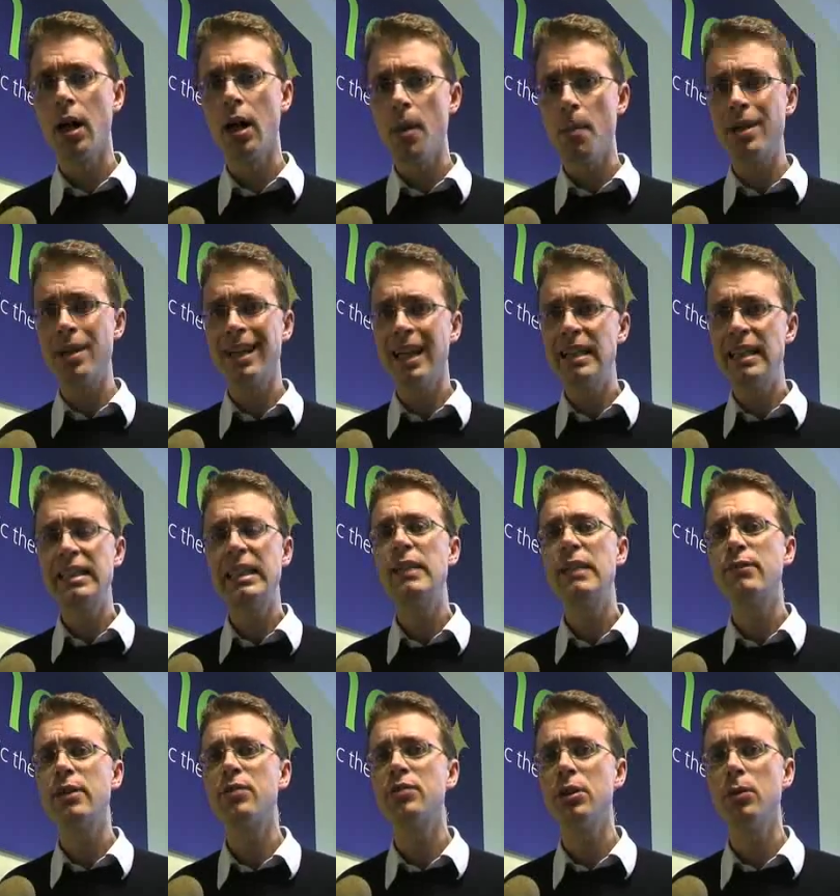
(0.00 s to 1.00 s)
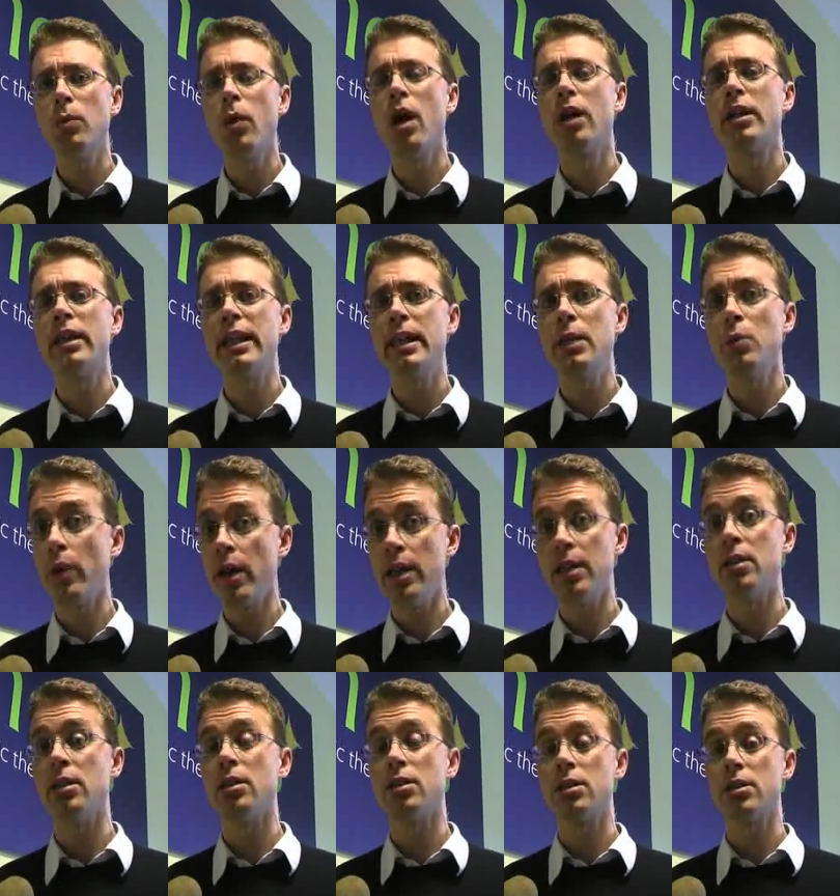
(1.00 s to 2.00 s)
But in 1851, he
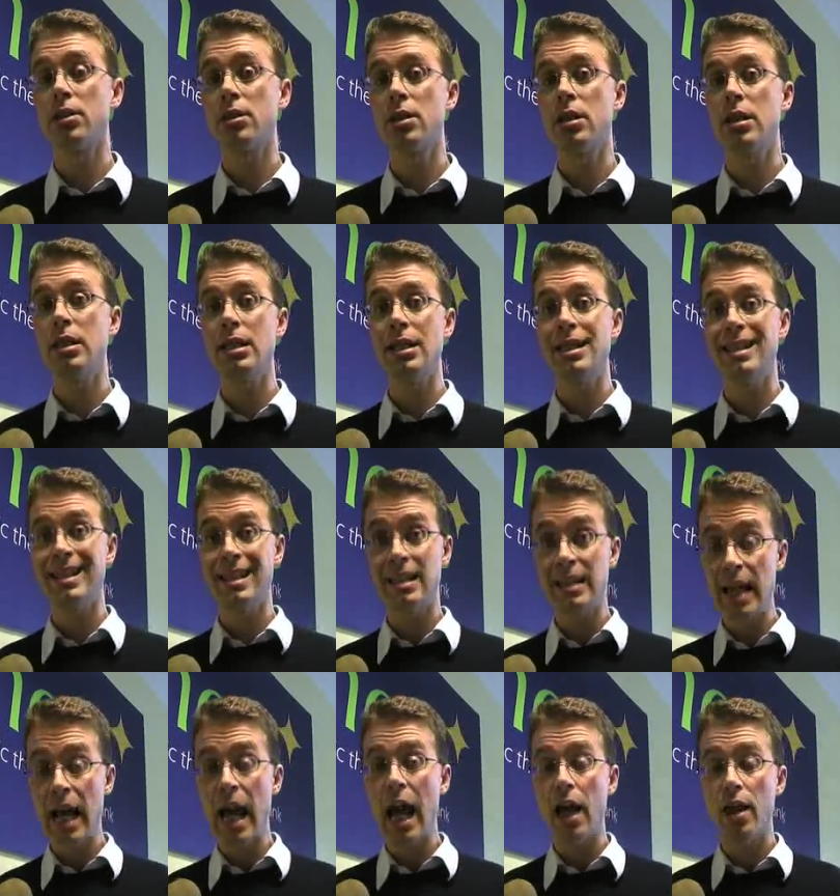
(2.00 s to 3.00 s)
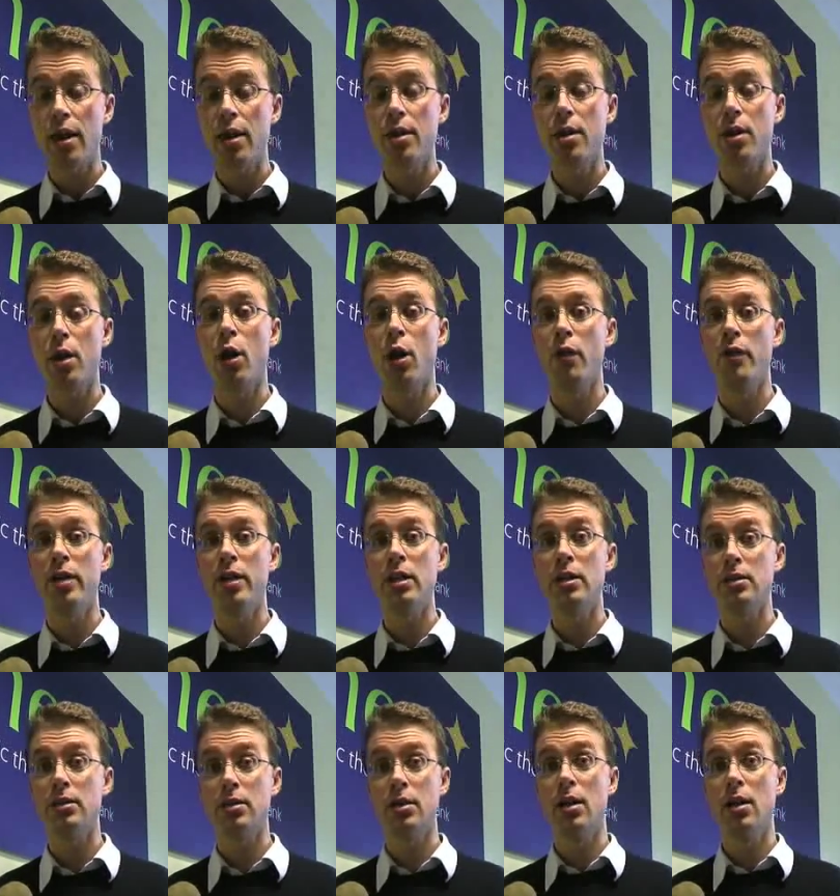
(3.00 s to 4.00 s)
witnessed the, the death of
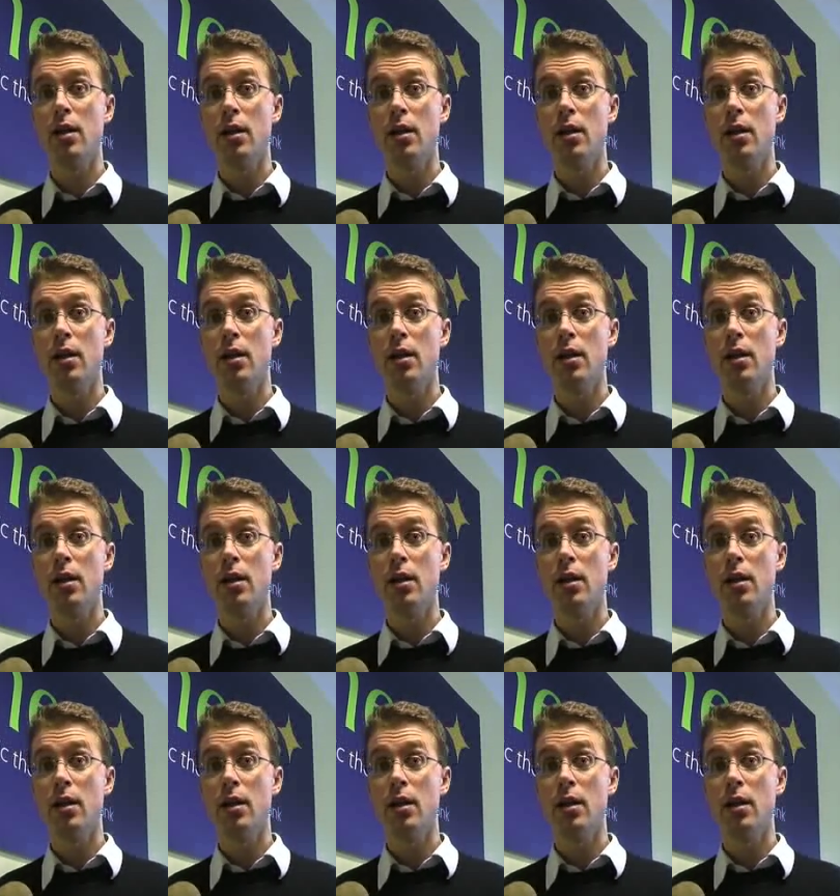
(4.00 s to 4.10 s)
his